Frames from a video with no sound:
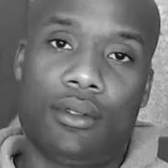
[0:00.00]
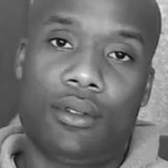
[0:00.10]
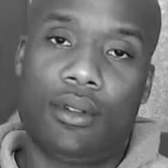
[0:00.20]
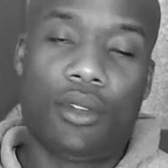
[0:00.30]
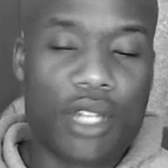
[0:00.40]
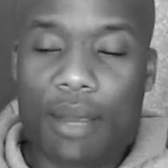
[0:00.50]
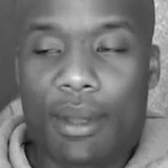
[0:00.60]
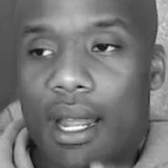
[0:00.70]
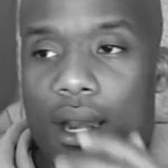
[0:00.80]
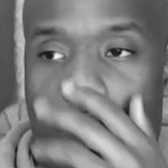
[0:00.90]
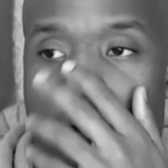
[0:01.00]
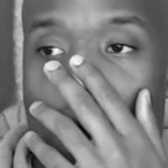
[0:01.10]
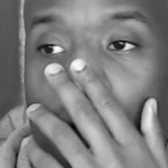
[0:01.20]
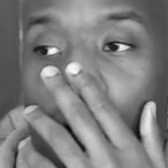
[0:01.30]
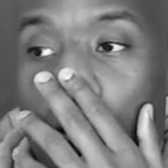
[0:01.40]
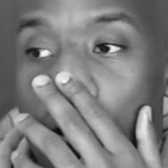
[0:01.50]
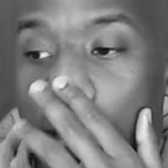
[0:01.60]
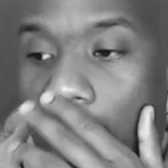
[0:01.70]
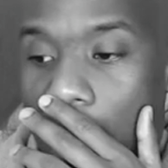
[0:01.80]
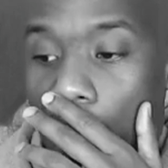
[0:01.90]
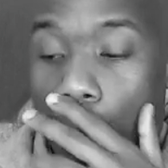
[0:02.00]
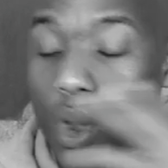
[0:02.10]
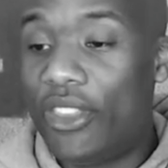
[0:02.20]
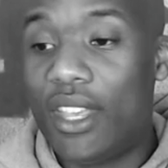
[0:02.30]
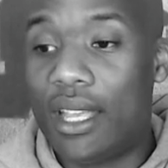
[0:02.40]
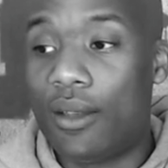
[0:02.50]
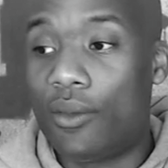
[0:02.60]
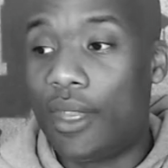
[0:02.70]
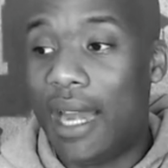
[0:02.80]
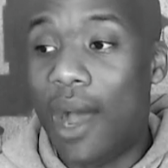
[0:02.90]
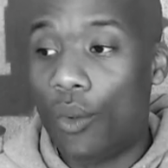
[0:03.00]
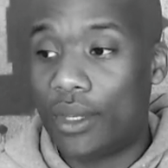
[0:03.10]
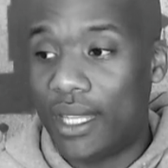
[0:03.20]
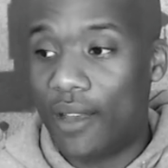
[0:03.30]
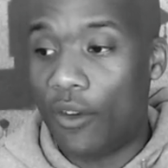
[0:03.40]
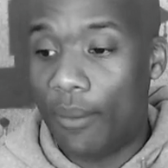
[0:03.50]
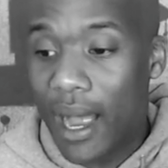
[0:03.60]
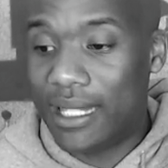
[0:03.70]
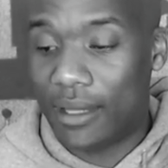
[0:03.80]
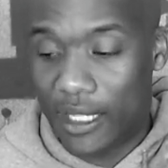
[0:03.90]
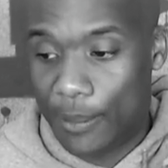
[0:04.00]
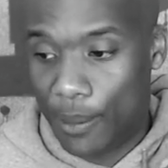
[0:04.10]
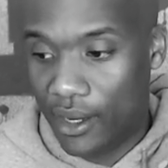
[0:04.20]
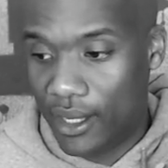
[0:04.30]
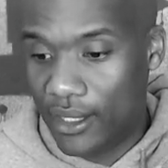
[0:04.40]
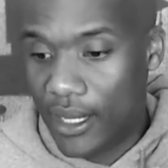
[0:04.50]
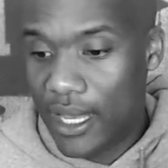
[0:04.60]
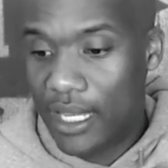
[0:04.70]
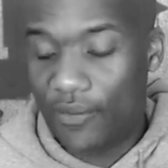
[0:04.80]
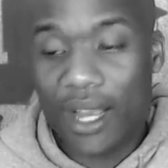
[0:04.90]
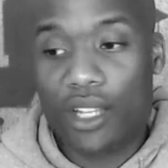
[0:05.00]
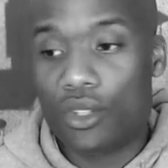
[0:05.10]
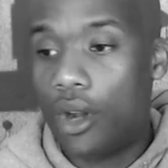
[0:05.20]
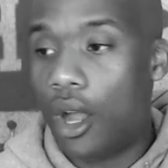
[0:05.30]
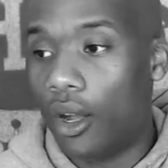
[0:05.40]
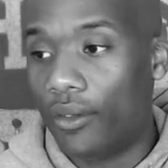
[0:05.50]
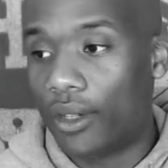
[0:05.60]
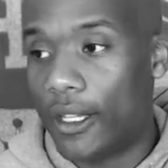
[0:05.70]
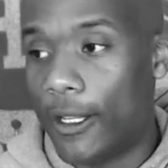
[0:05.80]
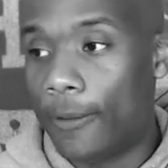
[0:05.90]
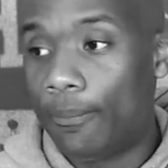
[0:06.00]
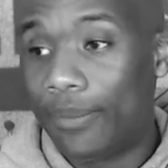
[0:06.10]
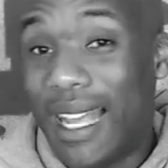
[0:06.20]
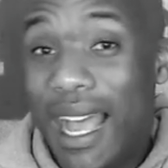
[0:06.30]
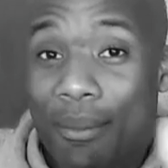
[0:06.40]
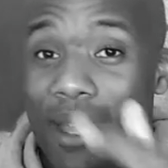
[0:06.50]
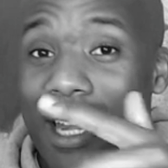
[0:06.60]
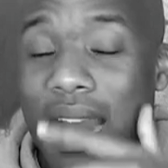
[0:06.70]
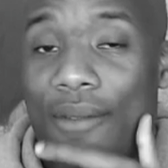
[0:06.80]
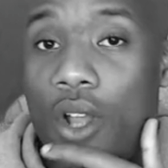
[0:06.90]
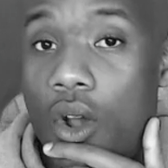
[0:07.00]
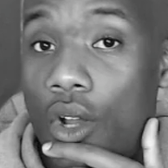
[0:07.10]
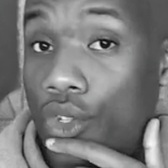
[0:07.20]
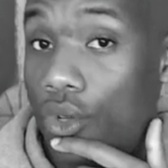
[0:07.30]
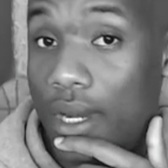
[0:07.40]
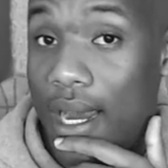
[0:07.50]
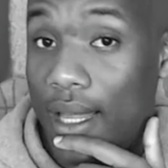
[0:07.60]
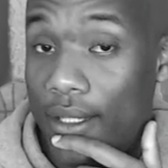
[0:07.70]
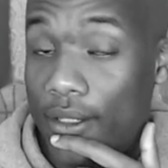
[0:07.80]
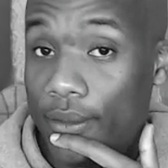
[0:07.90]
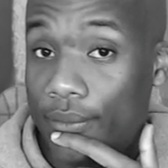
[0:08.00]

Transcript: No shame in that at all. One thing that I would say from my experience is if I could do it all over again, I may not have gone junior college.